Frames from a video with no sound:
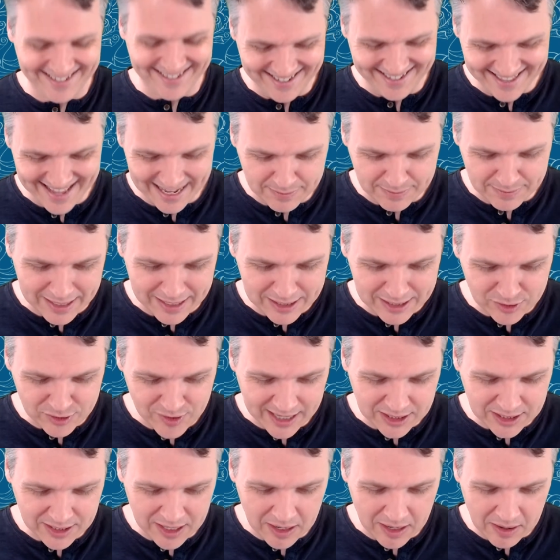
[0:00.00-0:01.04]
that's my
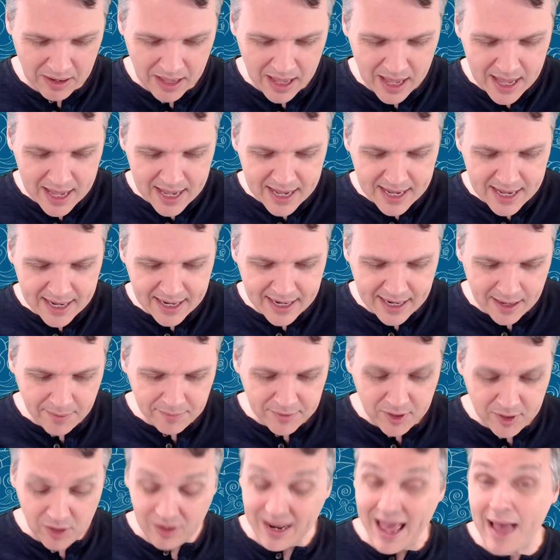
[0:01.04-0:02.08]
distraction there.
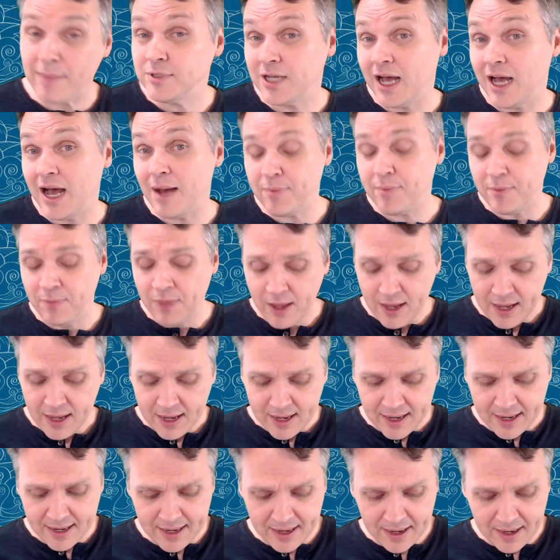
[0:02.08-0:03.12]
Your laptop,
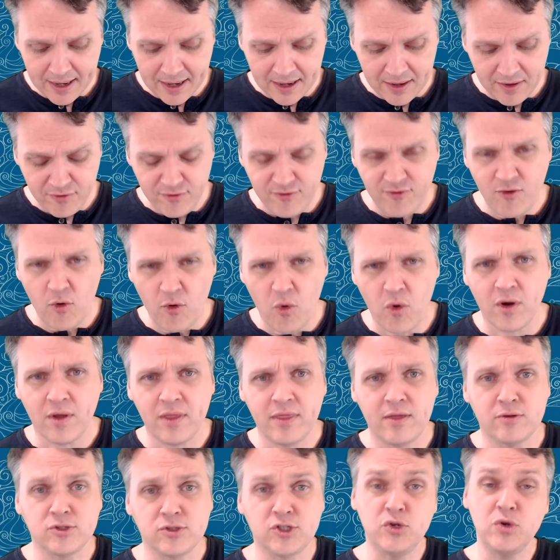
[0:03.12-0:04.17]

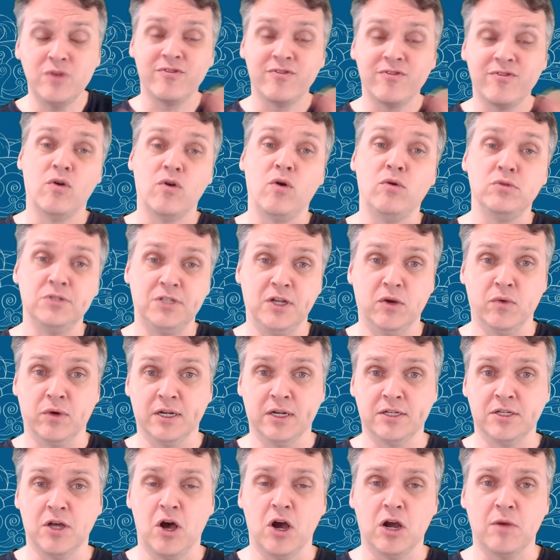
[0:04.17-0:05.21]
there's two different roles here we're
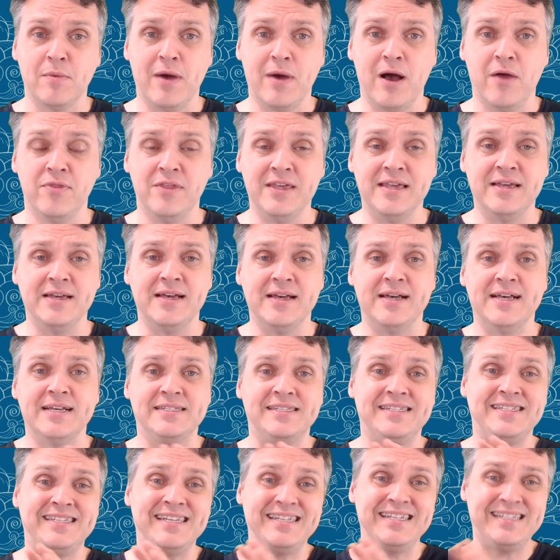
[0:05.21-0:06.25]
going to talk about. The
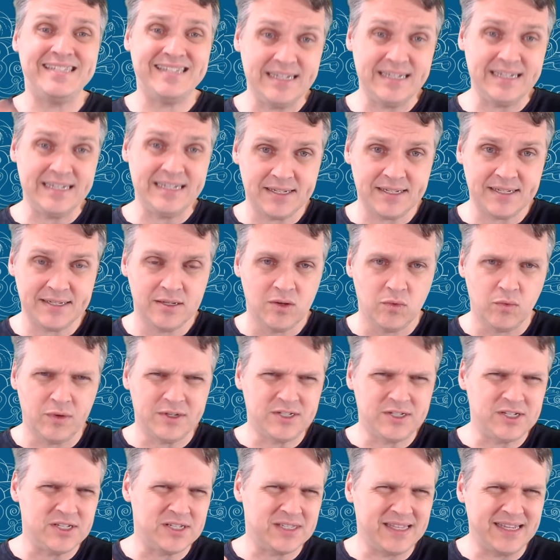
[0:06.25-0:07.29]
assistant,
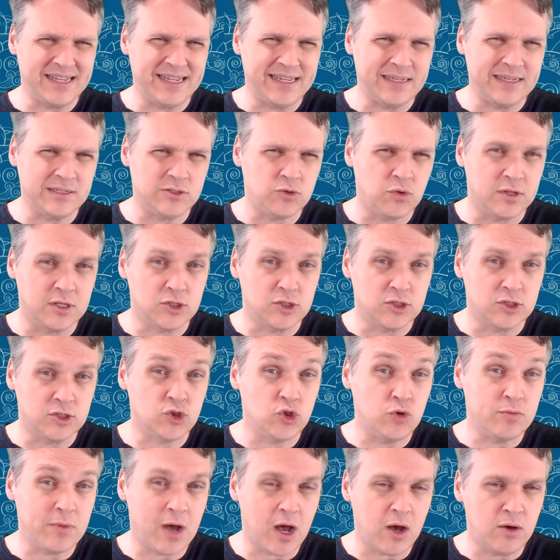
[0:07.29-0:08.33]
which is the sort of the
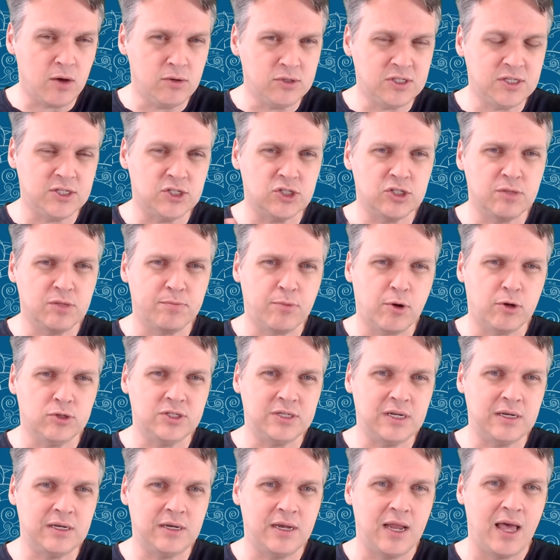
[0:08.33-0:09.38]
Zoom host. This is the
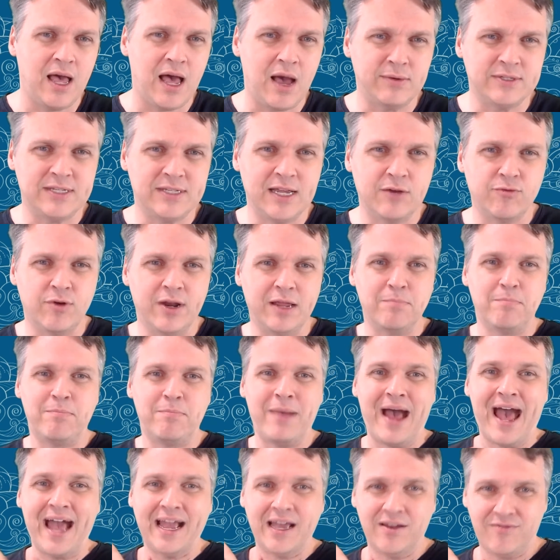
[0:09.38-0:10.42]
person, I would say, running
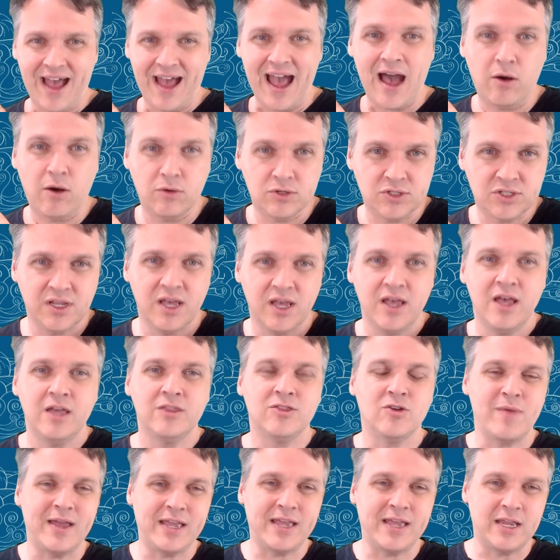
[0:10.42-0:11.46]
back of house.
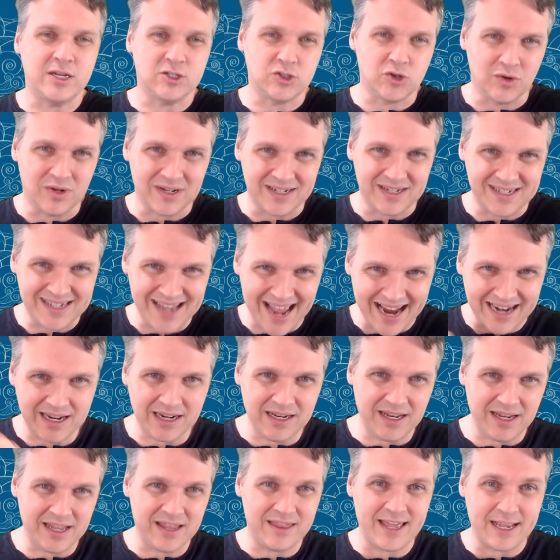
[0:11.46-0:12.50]
They're making sure
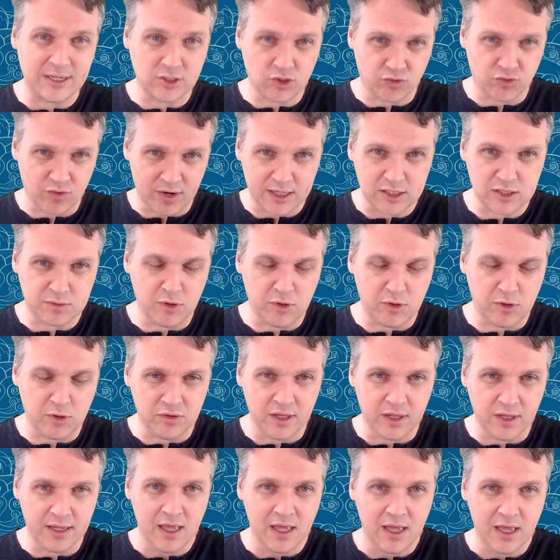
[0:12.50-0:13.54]
technically things are running
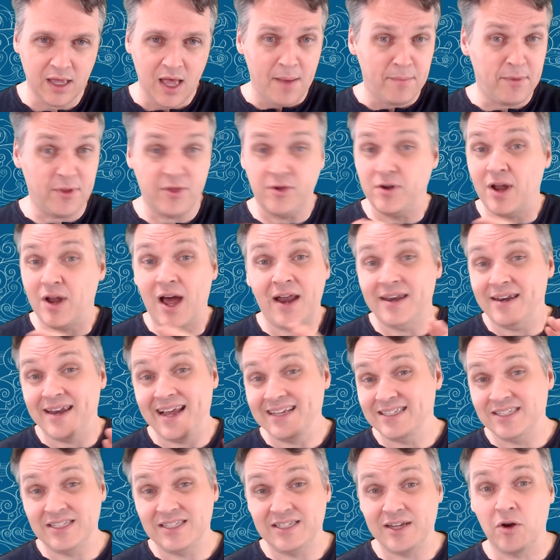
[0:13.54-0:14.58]
smoothly, but they're not
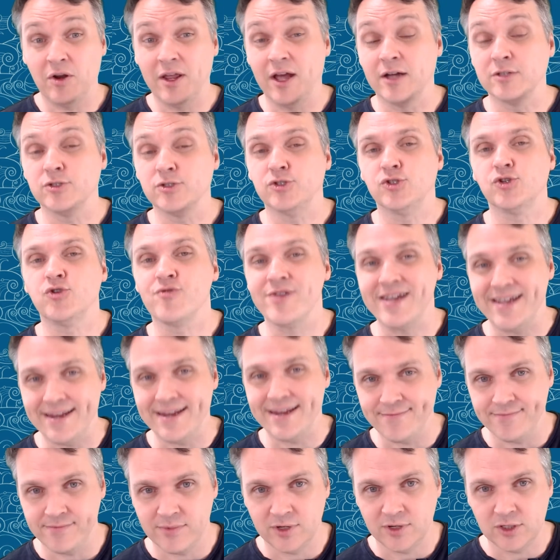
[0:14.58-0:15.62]
necessarily on screen
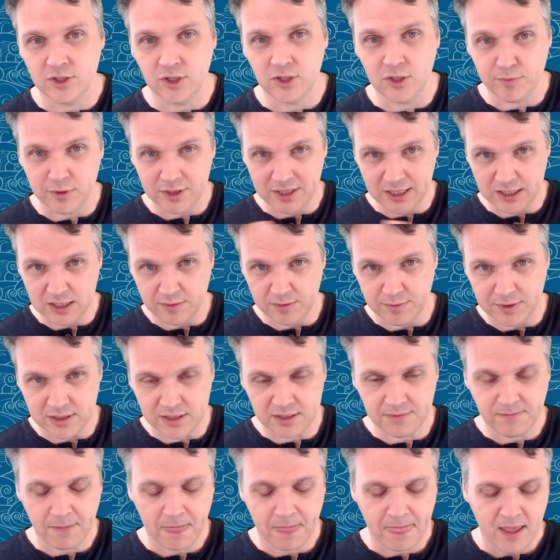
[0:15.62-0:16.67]
to the
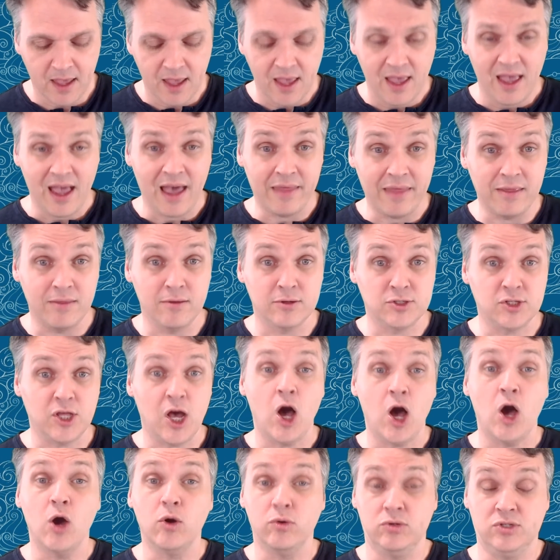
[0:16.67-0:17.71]
participants. And then there's the
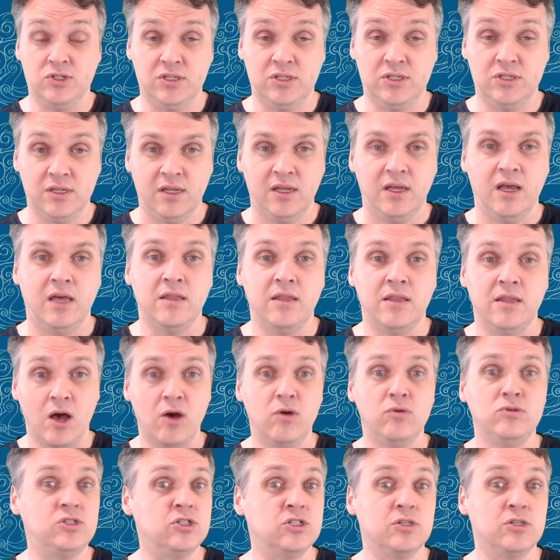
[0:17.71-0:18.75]
host, and the
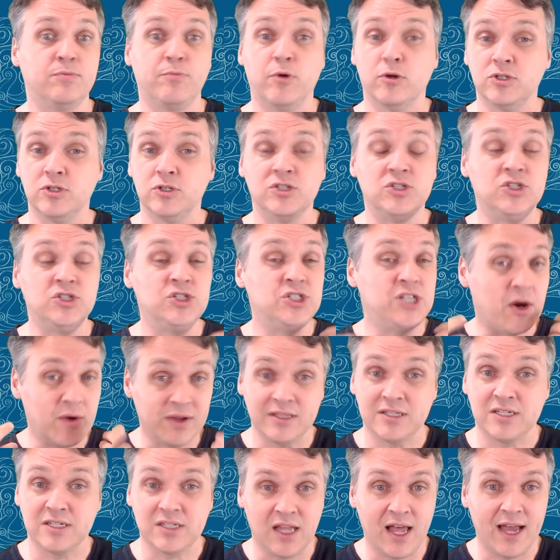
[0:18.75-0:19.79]
host is the person sharing
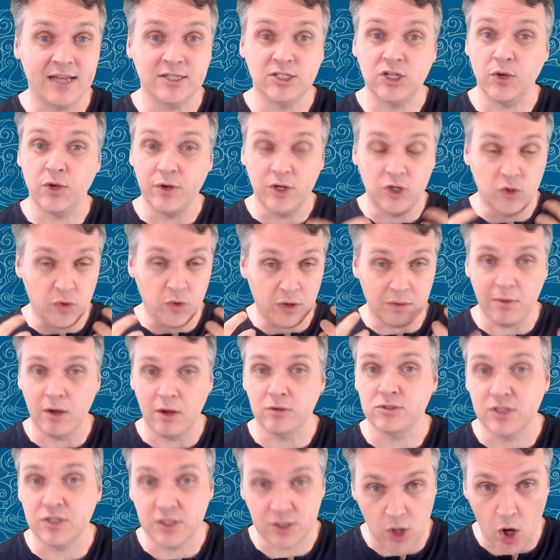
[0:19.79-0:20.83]
the slideshow and doing
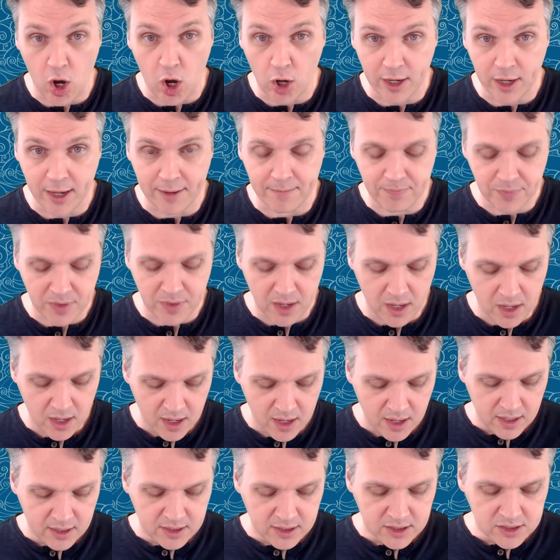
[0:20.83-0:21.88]
most of the talking.
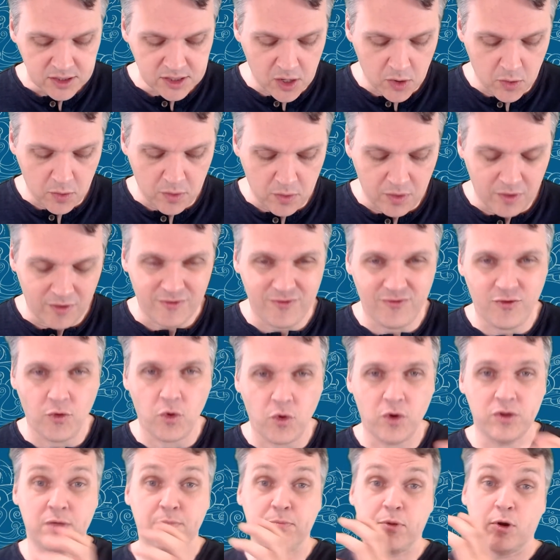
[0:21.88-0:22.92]
So
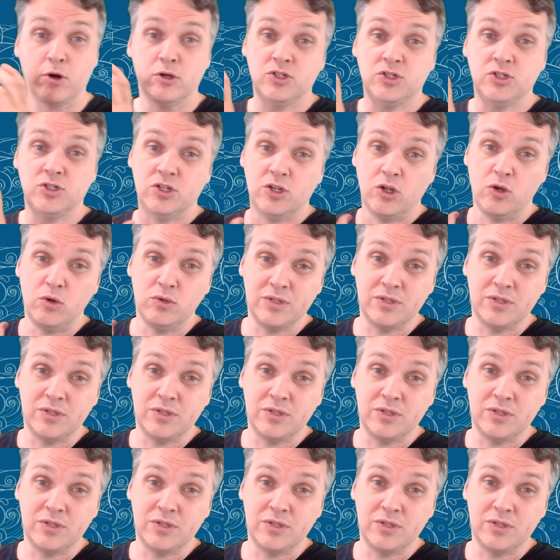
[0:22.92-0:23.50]
for the person who's